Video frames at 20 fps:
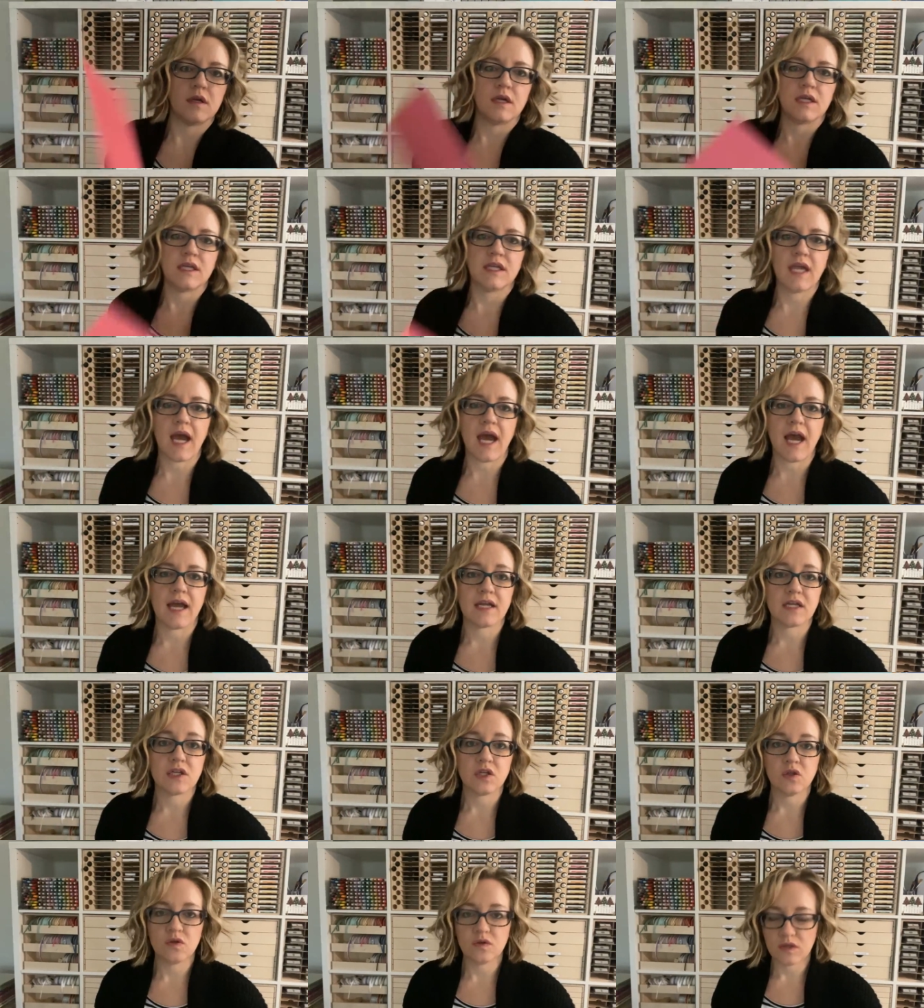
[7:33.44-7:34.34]
Yeah,
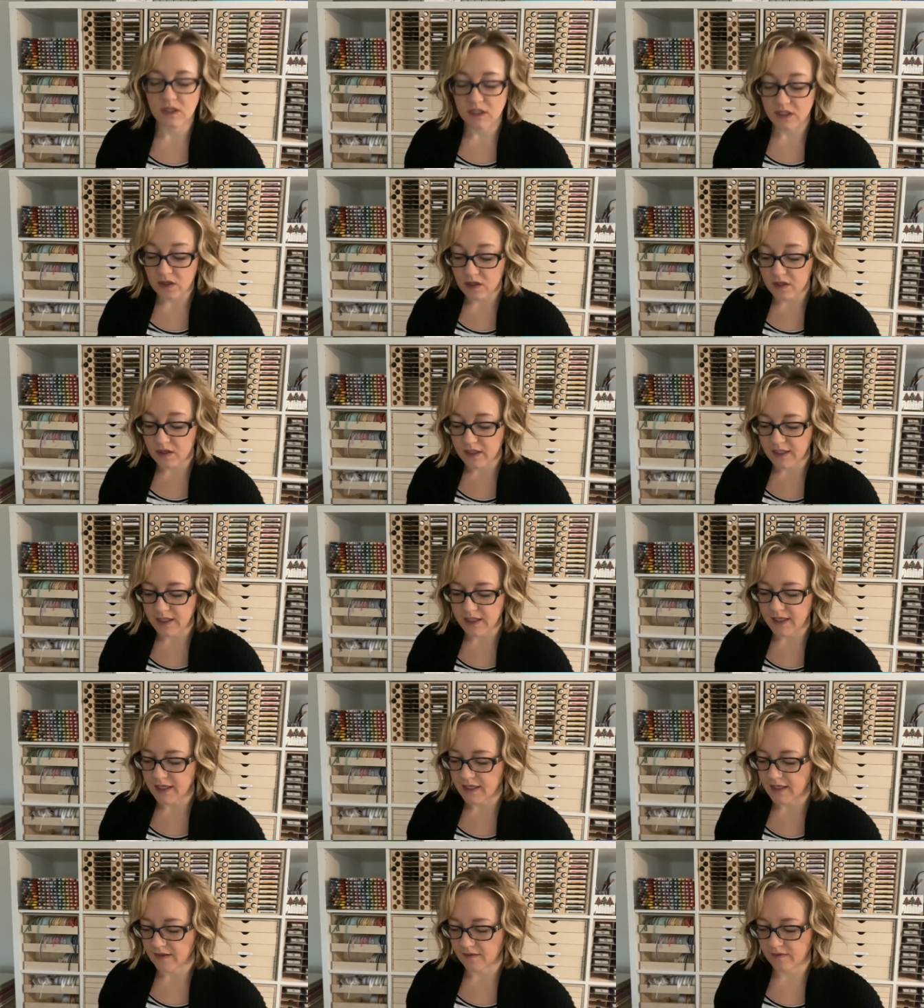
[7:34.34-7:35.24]
you
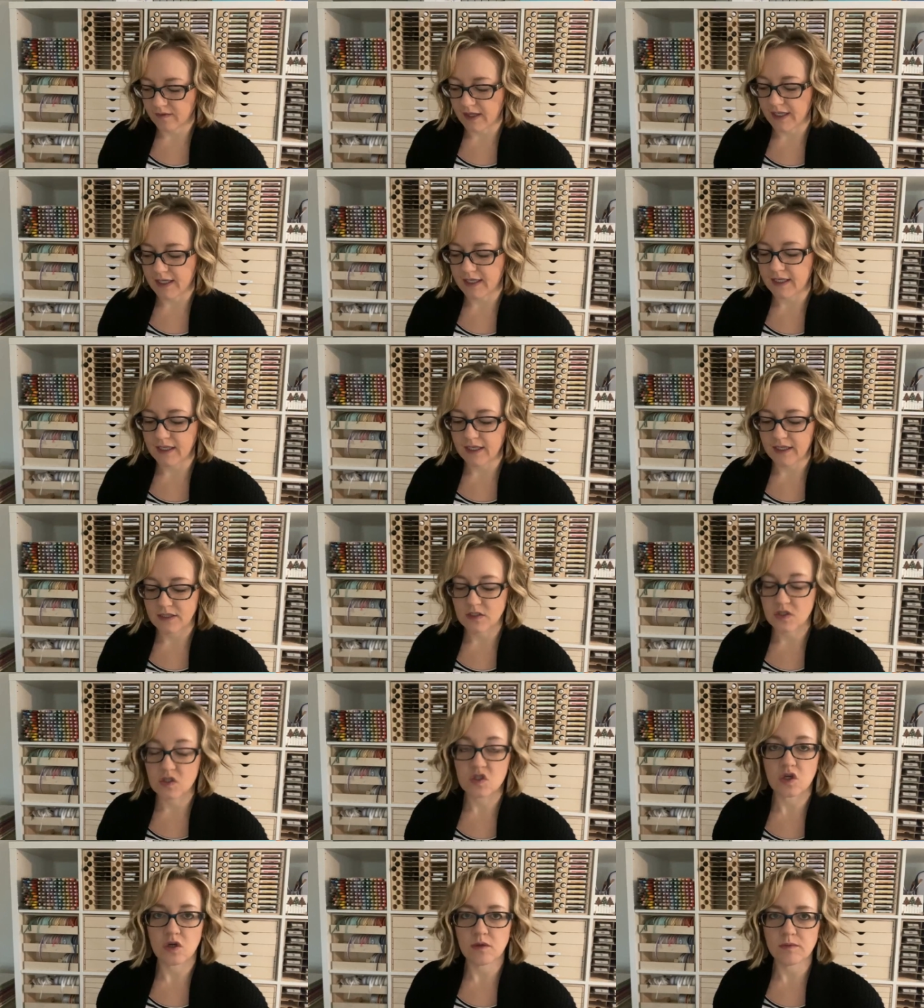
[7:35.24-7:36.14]
literally like get
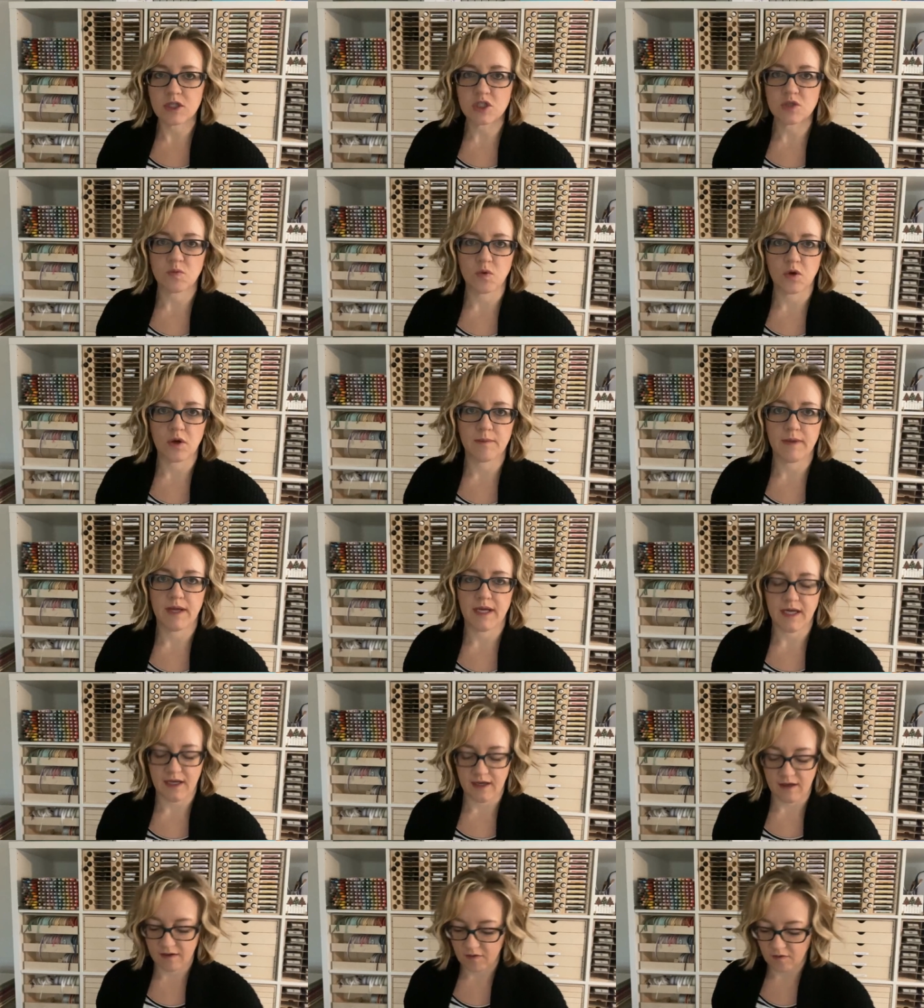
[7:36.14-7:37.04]
so much more
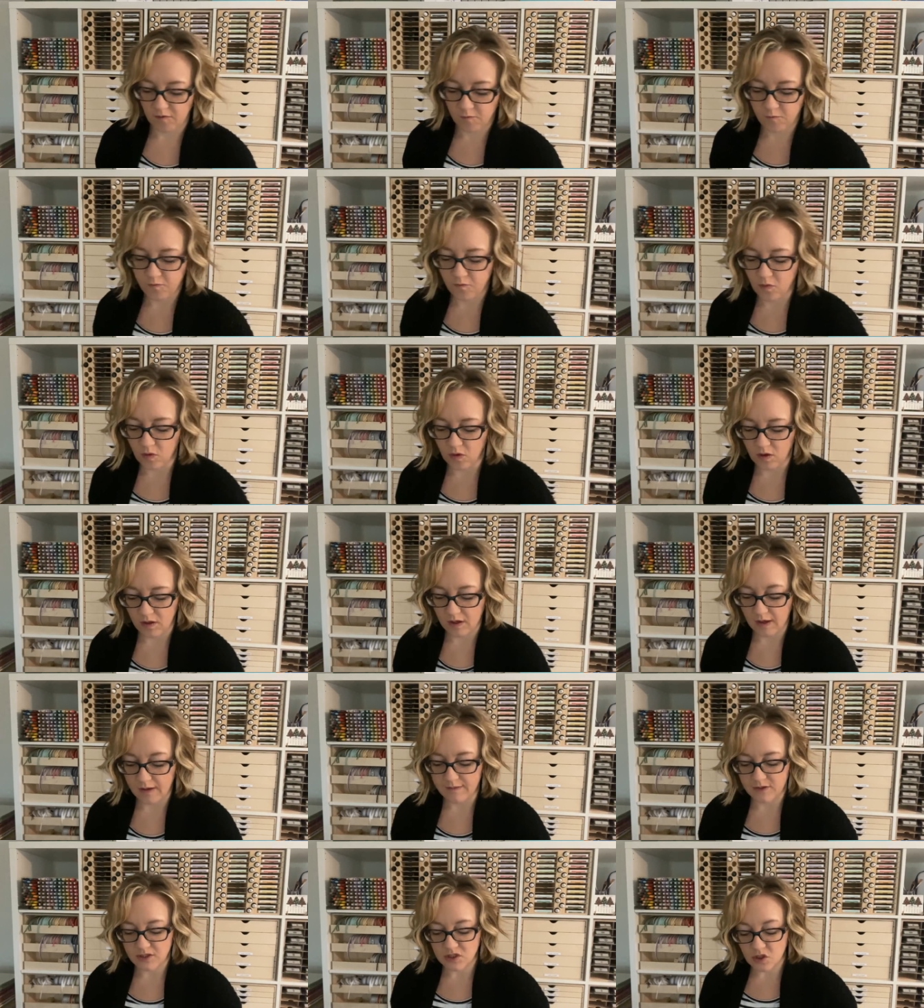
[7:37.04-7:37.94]
money
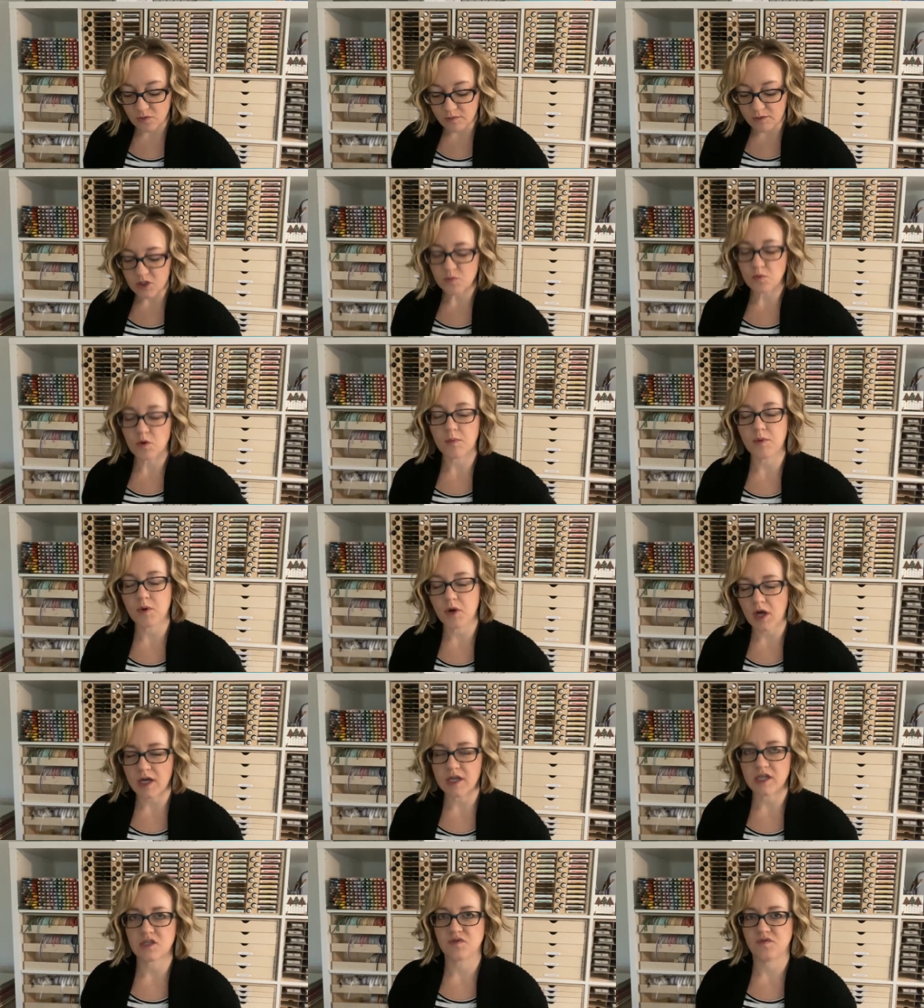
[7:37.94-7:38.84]
for, so much more
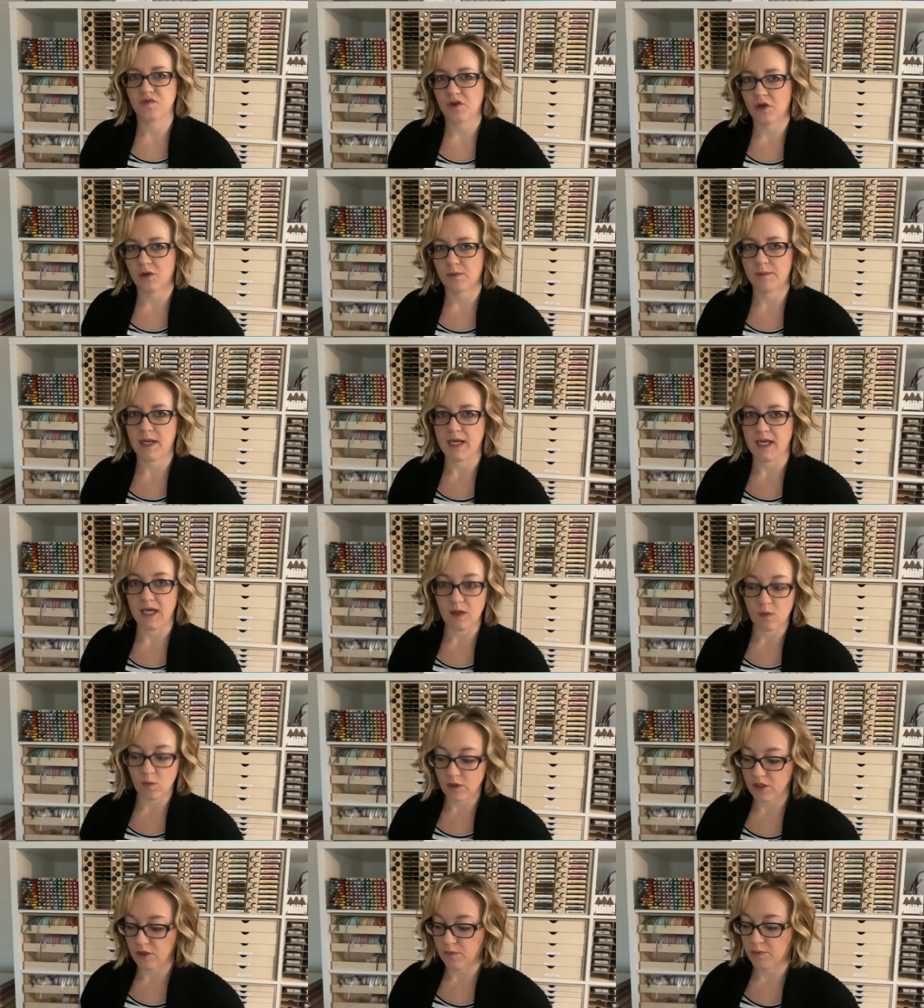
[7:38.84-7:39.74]
product for your money
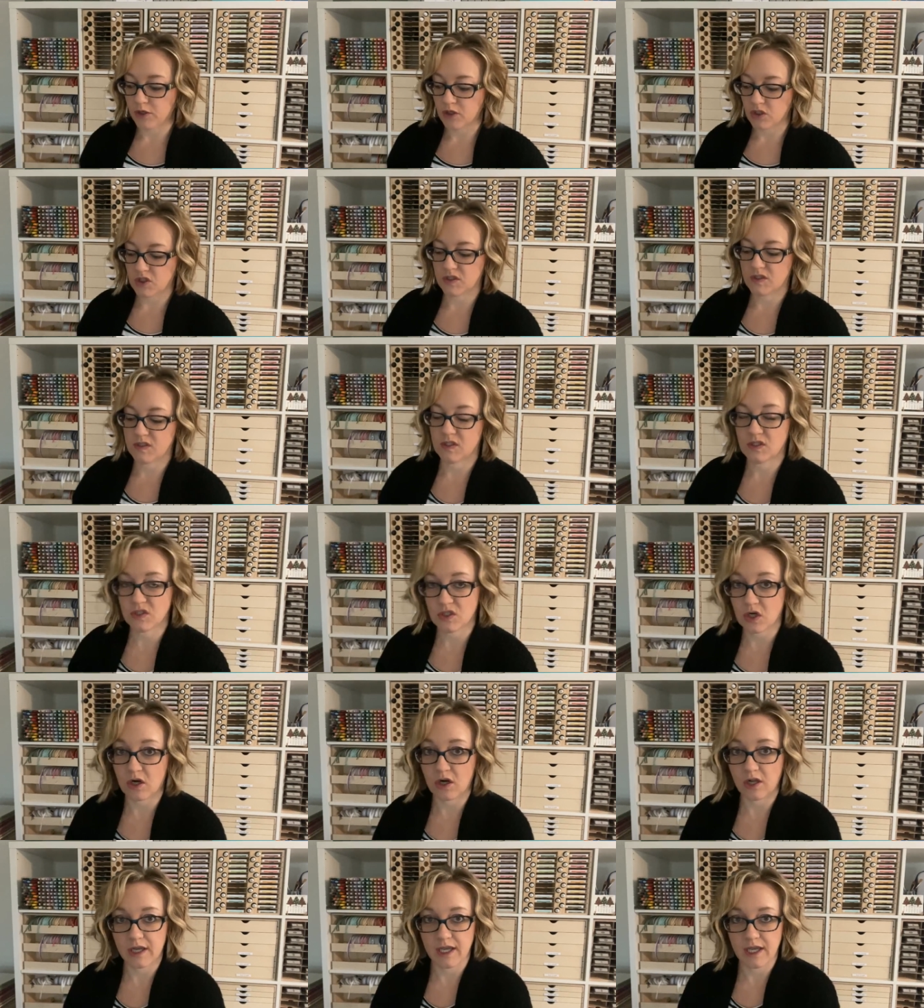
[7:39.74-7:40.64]
when you purchase the
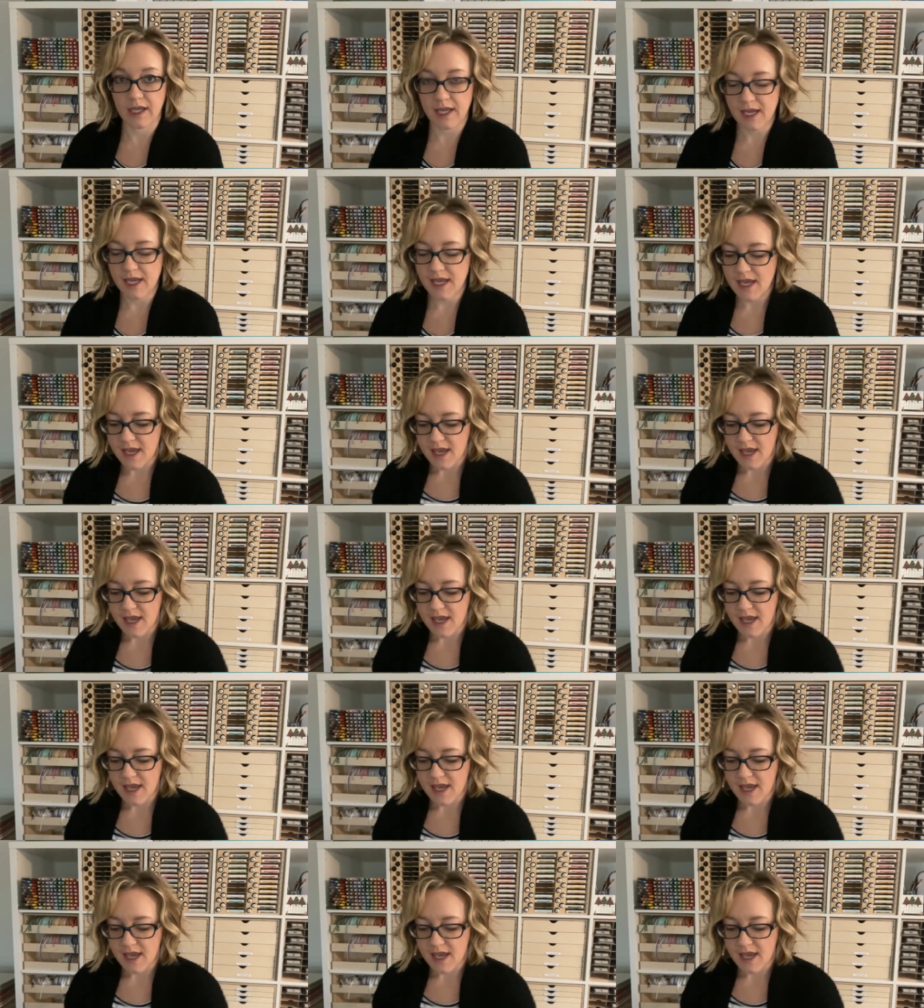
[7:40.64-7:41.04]
starter kit.